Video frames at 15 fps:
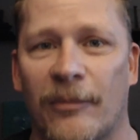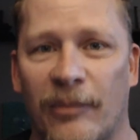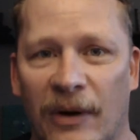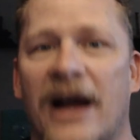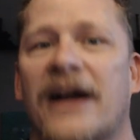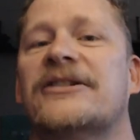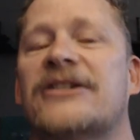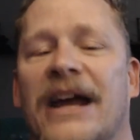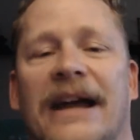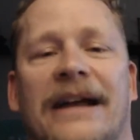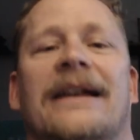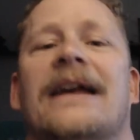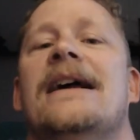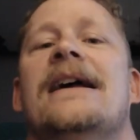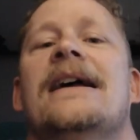
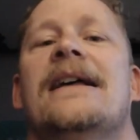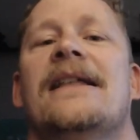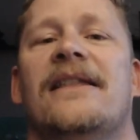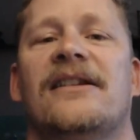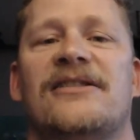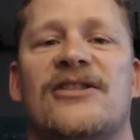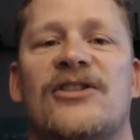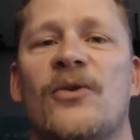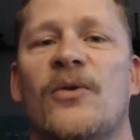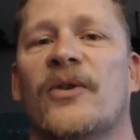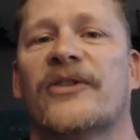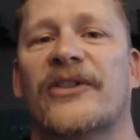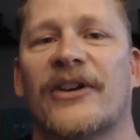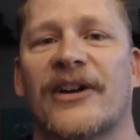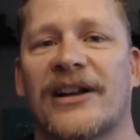project, the
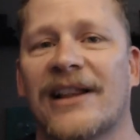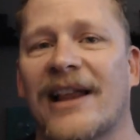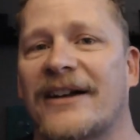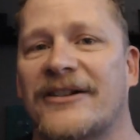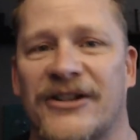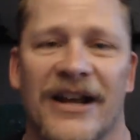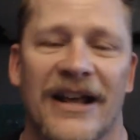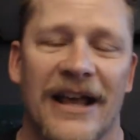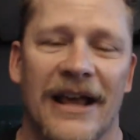tools are clutch.